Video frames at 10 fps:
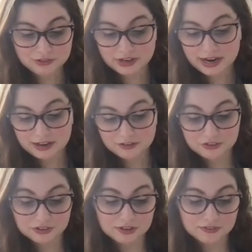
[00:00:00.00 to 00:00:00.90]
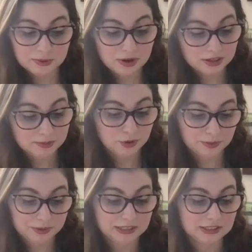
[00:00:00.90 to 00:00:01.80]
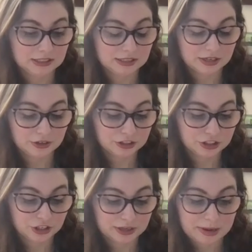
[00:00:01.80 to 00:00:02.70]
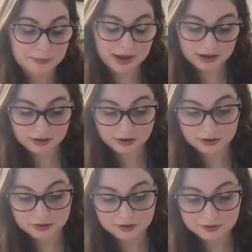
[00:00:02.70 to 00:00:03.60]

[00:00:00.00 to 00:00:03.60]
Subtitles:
for a handful of the polypore pieces I nurtured in my backyard.